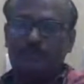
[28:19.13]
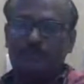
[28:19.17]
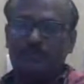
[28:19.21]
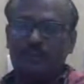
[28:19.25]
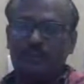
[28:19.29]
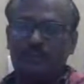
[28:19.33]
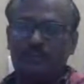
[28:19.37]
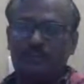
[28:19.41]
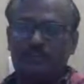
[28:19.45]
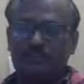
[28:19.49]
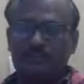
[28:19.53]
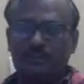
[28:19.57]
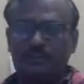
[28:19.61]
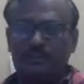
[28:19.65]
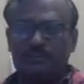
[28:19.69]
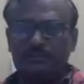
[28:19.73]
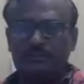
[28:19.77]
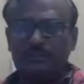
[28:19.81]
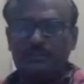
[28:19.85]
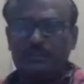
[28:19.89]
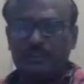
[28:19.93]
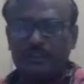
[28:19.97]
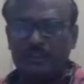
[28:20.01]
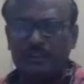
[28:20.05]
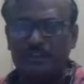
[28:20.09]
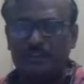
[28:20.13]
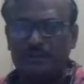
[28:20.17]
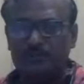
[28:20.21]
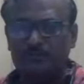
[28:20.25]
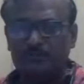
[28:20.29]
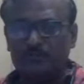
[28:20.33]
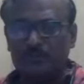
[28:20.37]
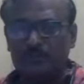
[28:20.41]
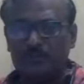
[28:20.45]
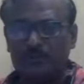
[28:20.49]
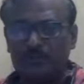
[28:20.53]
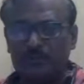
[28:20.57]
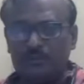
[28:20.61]
Section 8.
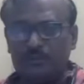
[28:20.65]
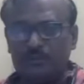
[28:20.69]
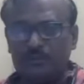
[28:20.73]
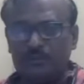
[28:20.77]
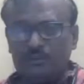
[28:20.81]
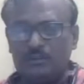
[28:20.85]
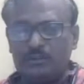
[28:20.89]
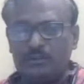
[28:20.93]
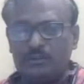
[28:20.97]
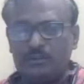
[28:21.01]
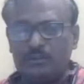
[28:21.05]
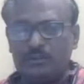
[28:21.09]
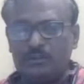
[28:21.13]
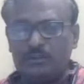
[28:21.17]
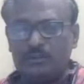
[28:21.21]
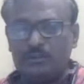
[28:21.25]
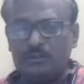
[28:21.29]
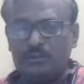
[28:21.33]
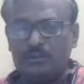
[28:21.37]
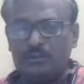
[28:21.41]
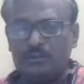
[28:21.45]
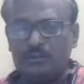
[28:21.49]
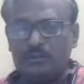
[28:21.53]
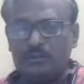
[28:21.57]
What is